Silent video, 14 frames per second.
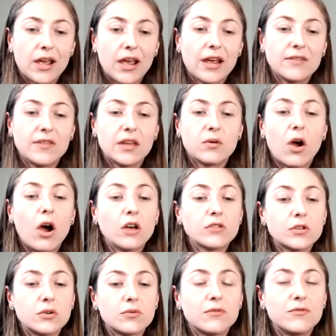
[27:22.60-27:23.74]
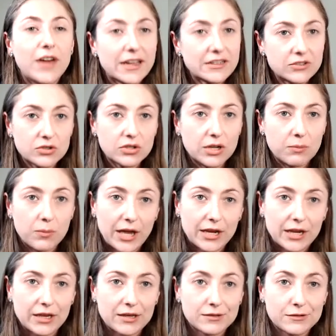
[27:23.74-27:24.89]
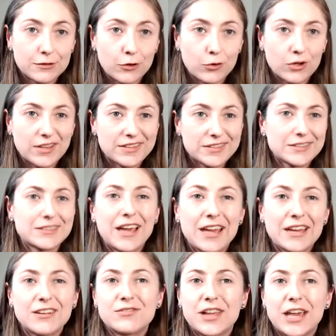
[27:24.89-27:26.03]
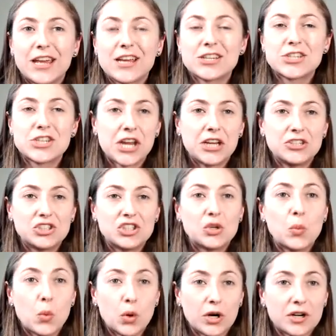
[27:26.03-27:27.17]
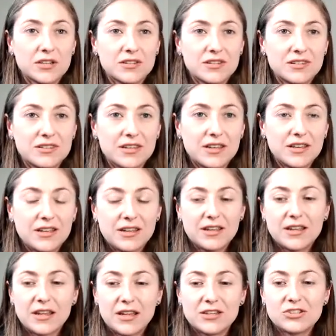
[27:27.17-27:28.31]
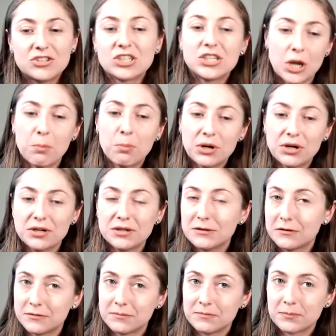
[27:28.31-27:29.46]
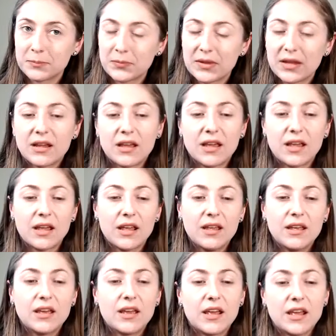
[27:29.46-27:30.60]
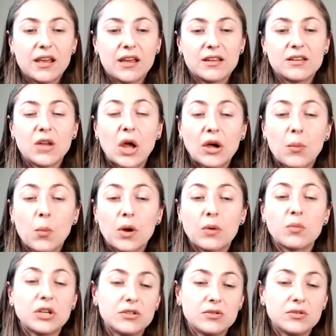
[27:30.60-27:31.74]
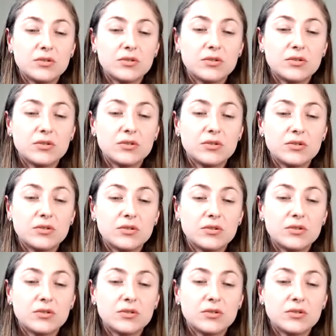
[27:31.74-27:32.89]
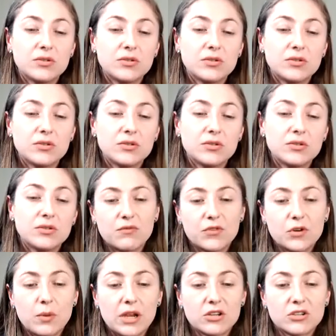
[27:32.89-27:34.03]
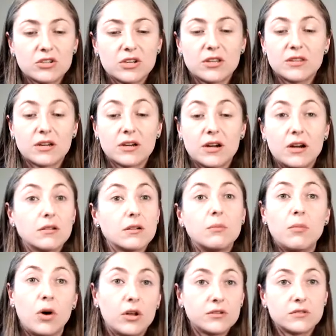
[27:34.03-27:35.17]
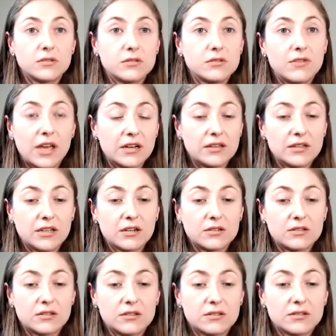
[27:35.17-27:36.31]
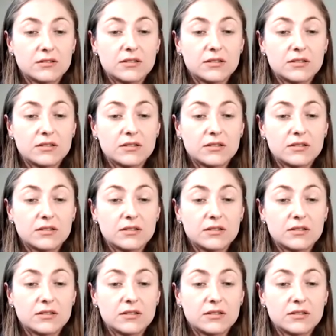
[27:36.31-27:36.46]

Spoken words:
and then also vector embedding. So it's kind of like changing words into numbers. And when we do that, using those two pieces of information, there are a multitude of analytical